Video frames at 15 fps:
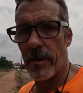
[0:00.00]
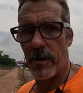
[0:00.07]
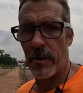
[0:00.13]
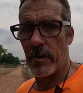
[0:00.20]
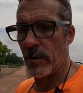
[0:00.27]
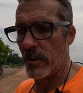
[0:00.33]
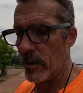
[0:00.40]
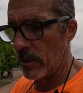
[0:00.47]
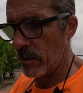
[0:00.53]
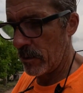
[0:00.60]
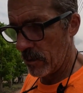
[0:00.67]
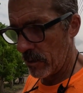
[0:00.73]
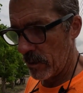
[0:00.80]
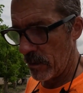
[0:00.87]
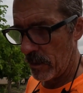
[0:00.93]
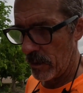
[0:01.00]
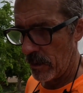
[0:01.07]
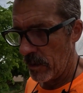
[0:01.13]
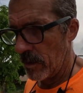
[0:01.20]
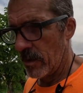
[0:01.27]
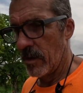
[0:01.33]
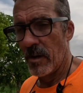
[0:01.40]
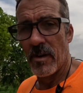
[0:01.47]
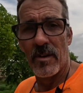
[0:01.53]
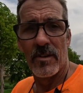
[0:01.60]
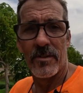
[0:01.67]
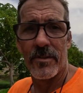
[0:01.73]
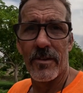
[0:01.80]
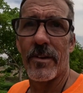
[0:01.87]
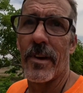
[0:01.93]
you know.
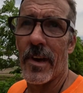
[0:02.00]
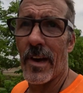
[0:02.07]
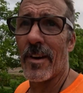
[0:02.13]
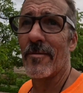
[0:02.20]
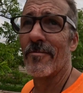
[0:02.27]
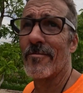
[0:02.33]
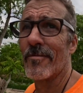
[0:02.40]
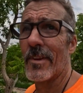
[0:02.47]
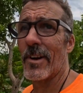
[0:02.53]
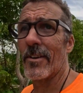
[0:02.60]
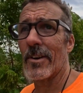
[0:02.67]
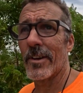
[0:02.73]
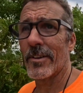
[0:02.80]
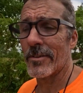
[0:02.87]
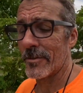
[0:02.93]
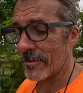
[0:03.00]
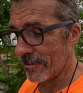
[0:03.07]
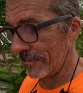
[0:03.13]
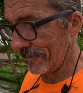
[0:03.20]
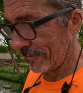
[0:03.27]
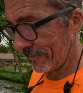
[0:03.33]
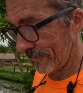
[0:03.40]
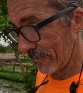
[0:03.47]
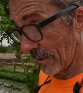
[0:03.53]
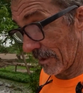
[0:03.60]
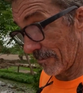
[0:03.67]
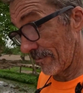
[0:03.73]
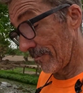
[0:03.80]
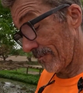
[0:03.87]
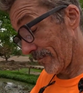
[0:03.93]
So yeah, there it is.
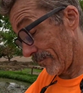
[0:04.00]
Well,